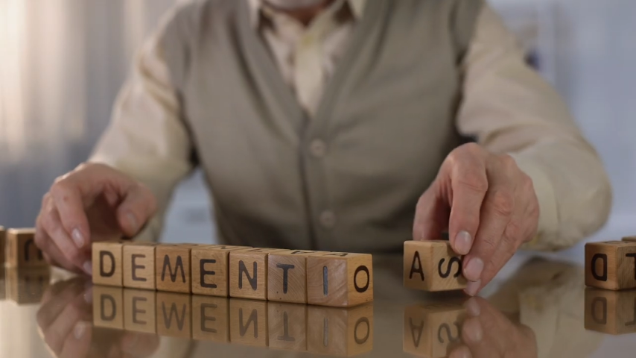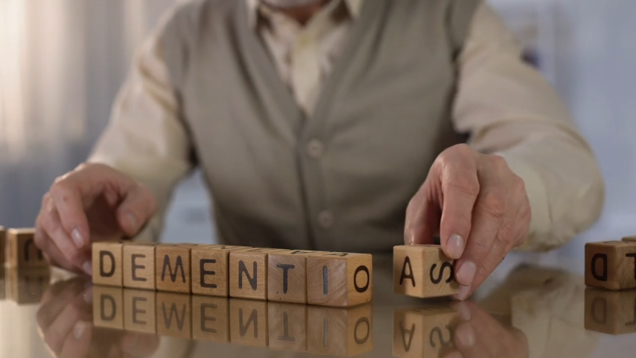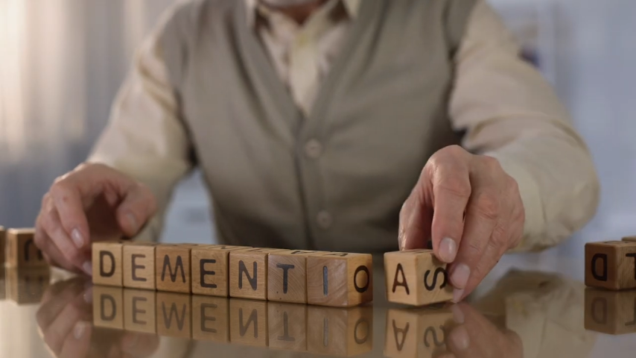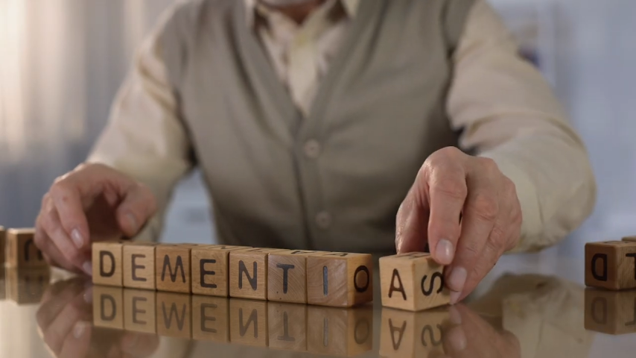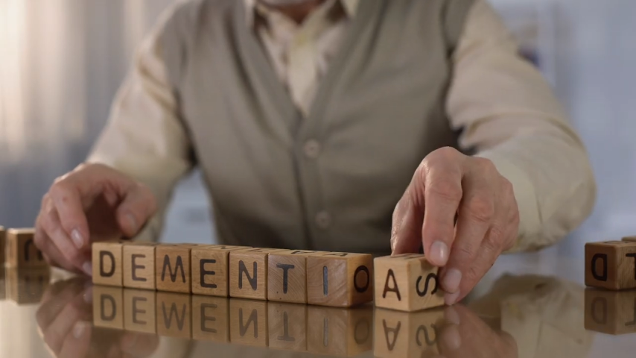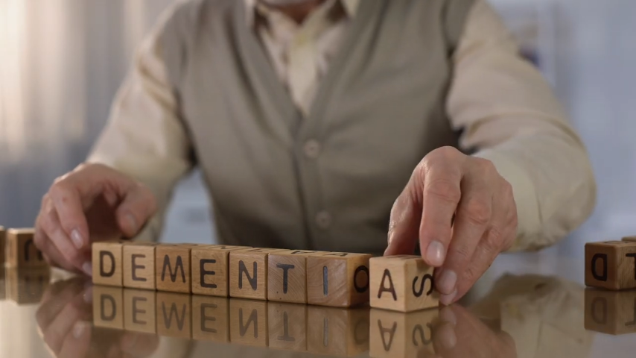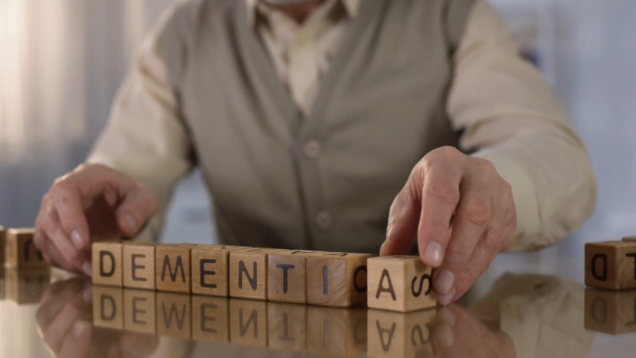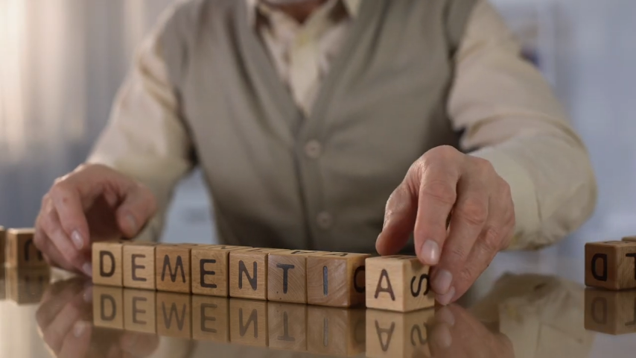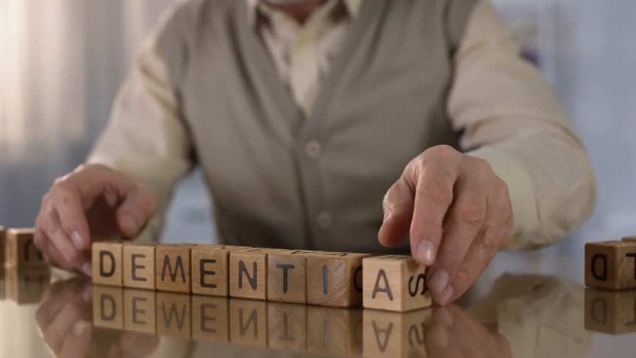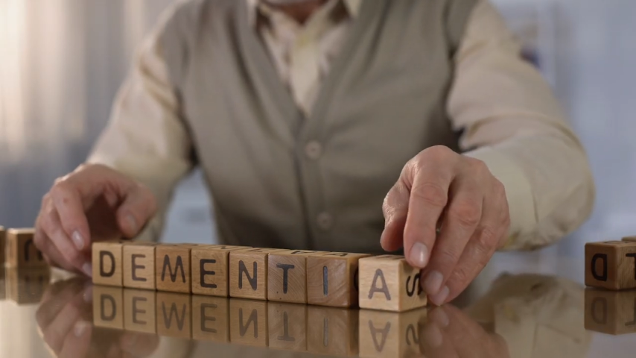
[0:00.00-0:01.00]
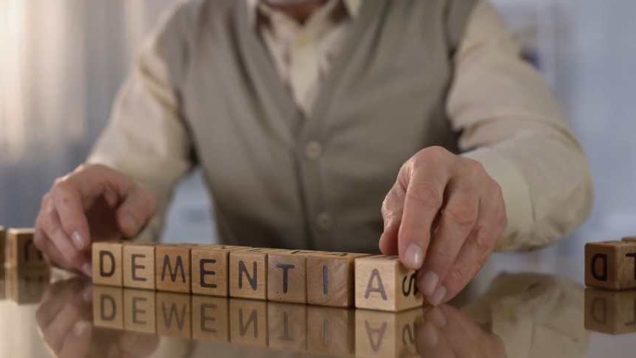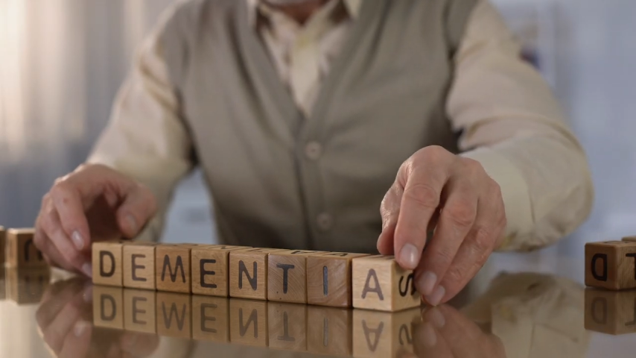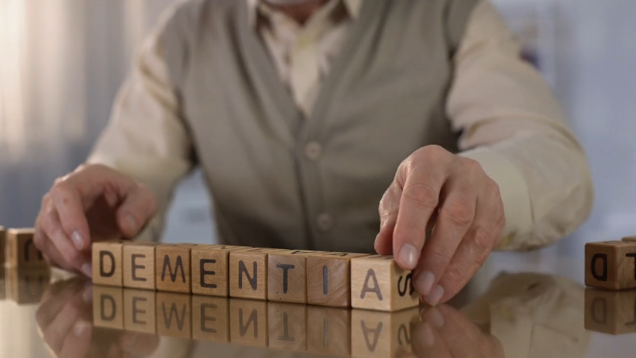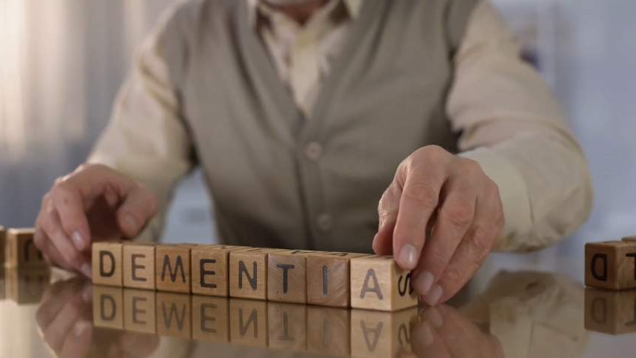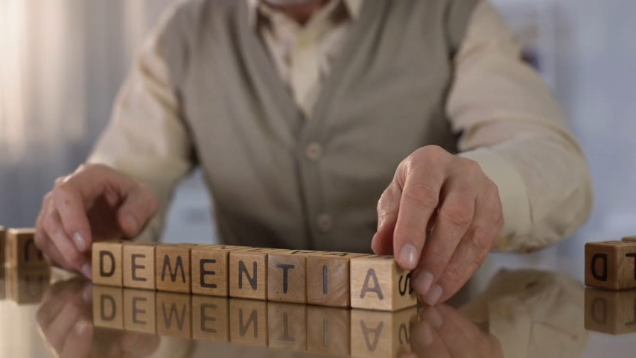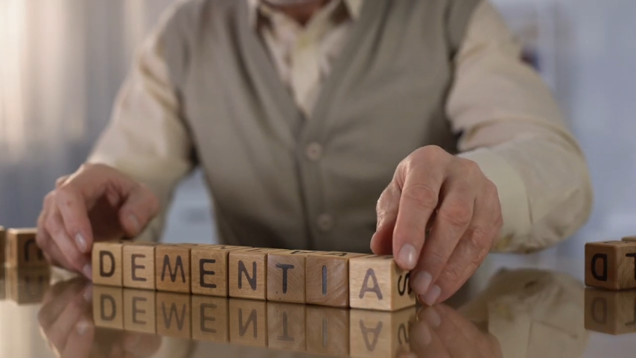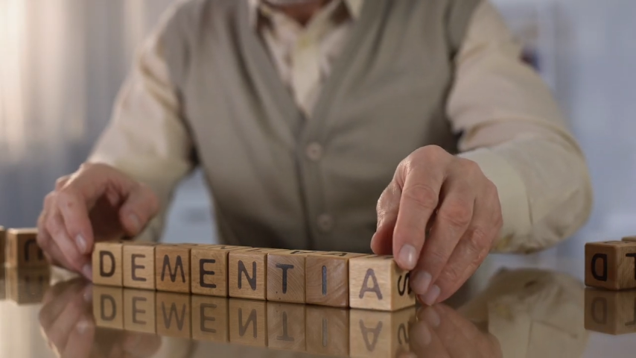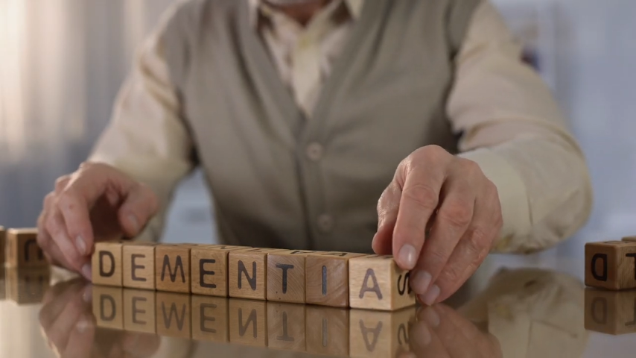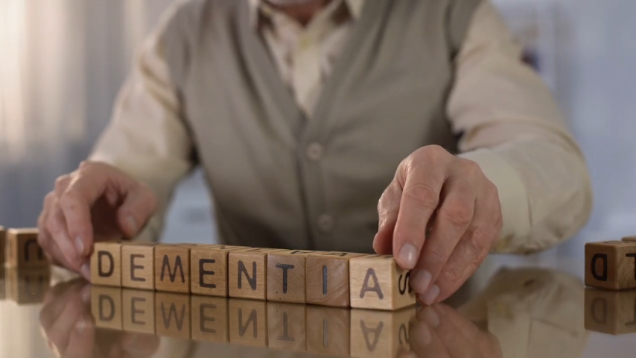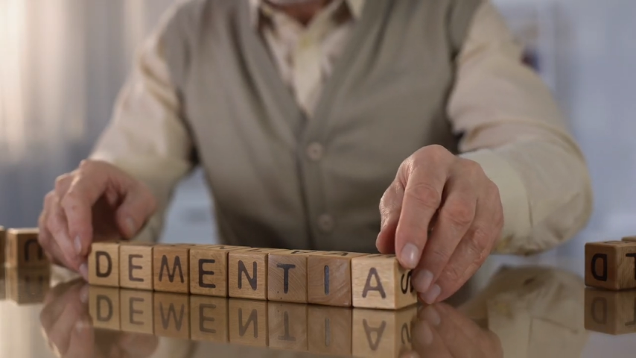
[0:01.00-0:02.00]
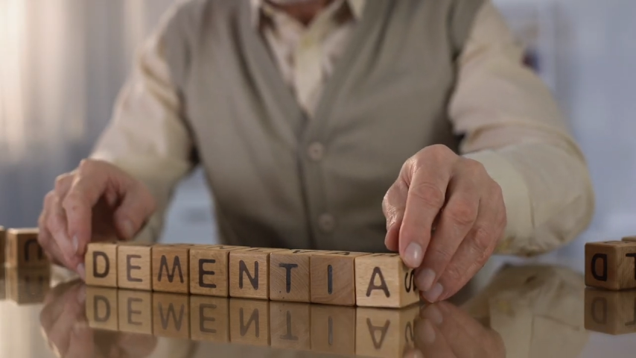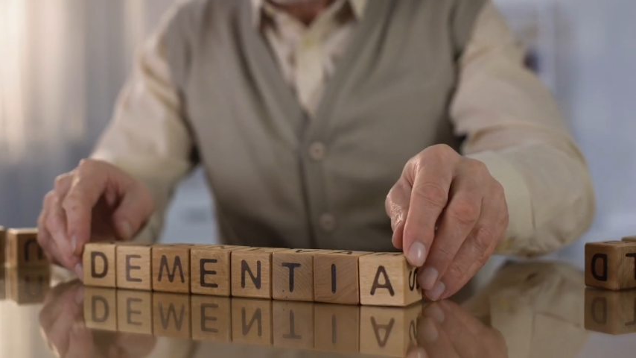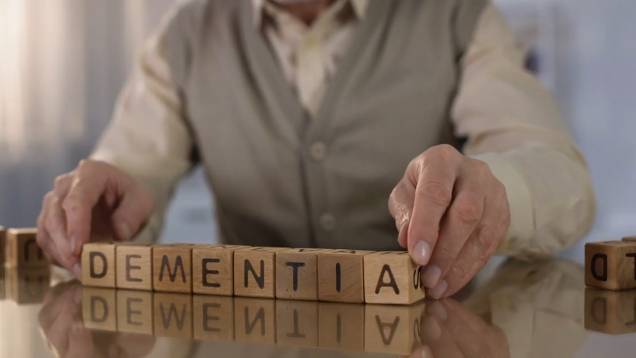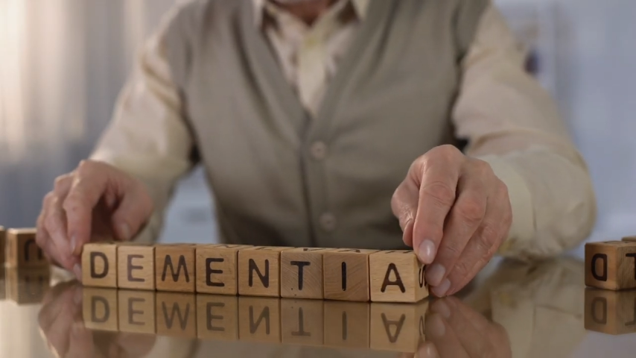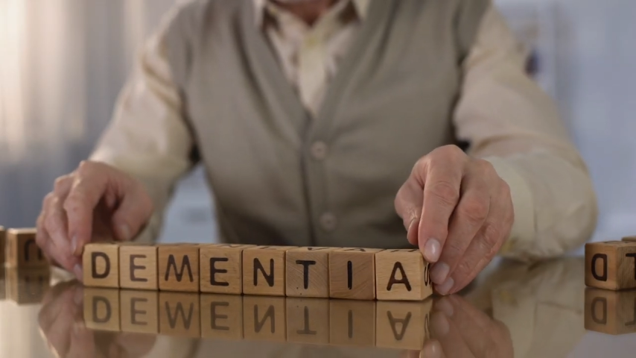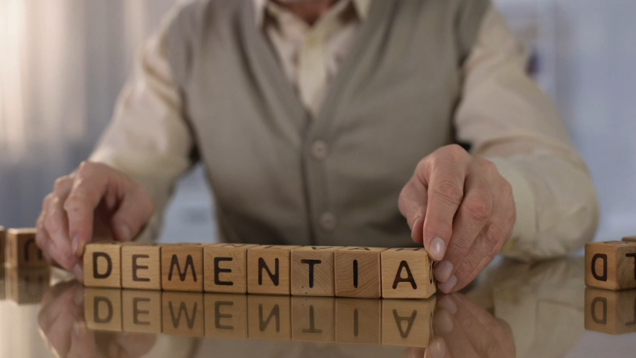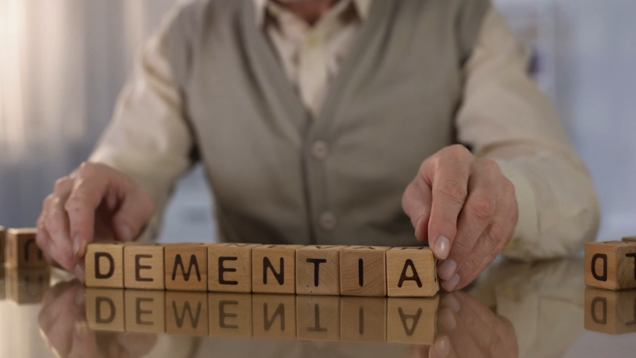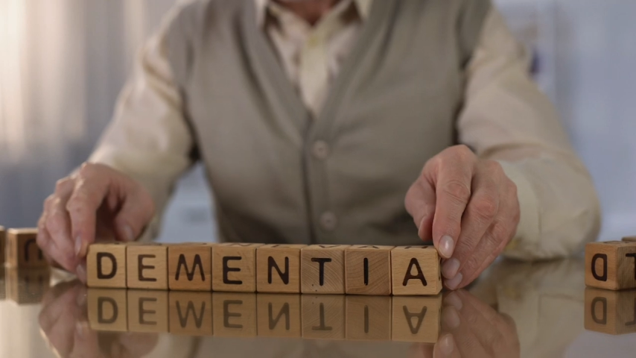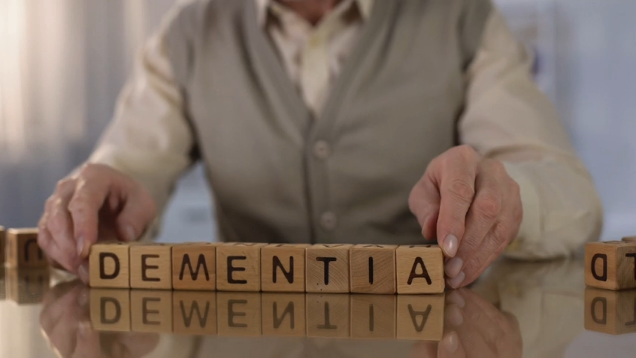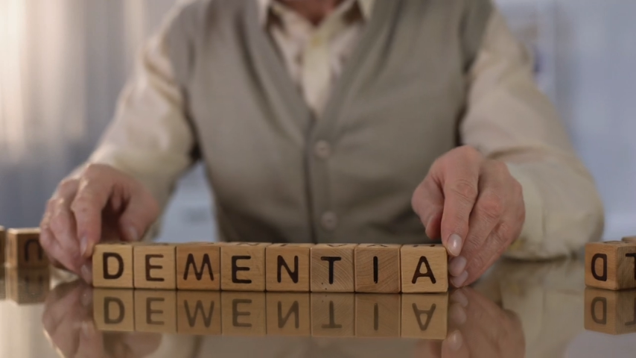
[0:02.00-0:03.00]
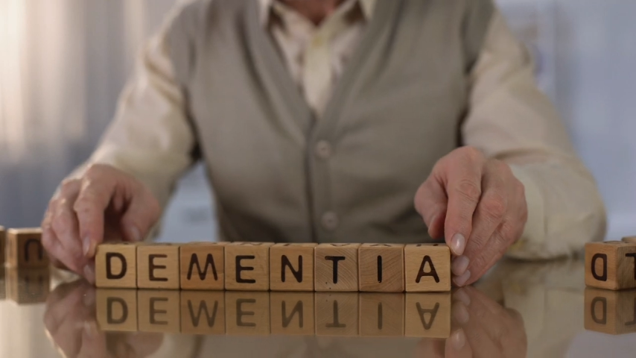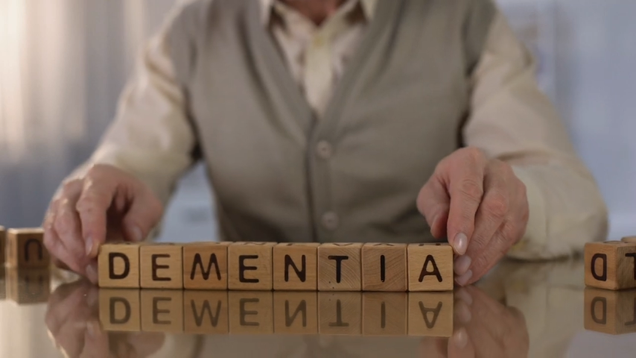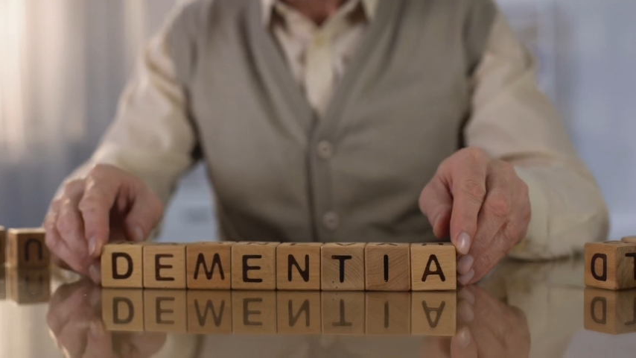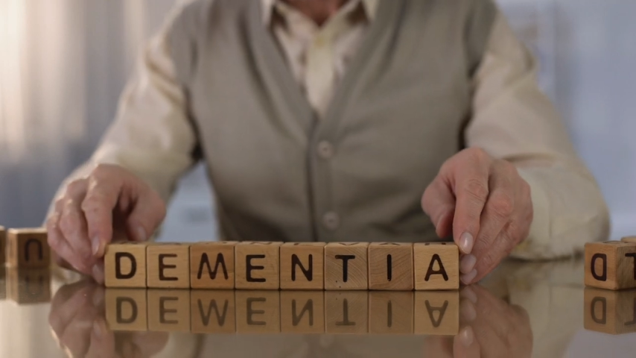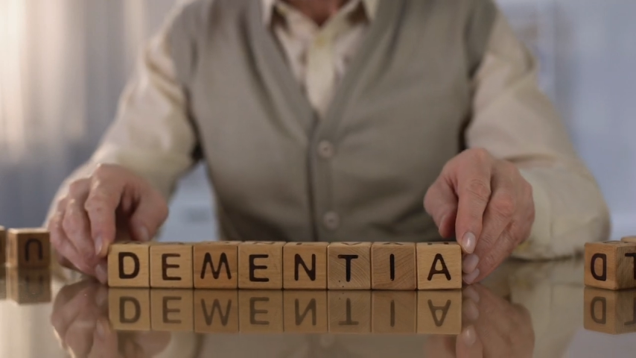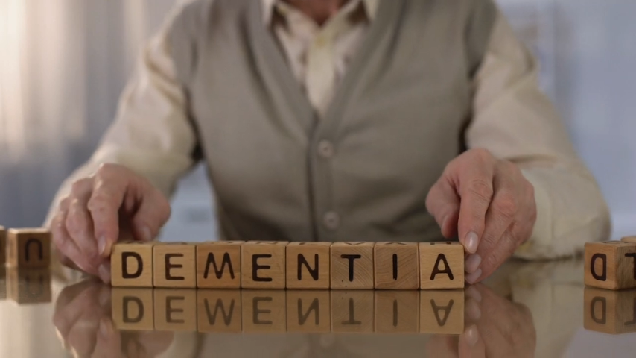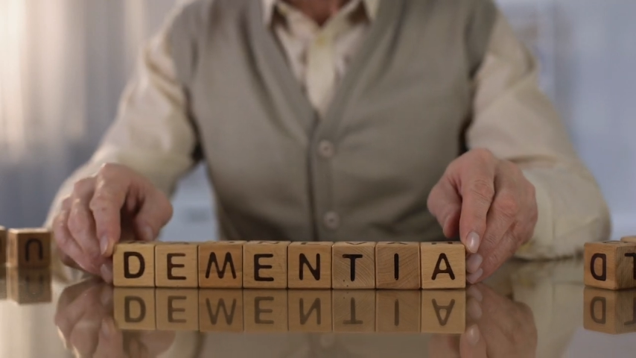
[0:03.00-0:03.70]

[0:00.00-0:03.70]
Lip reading: No face is visible, so there are no lips to read.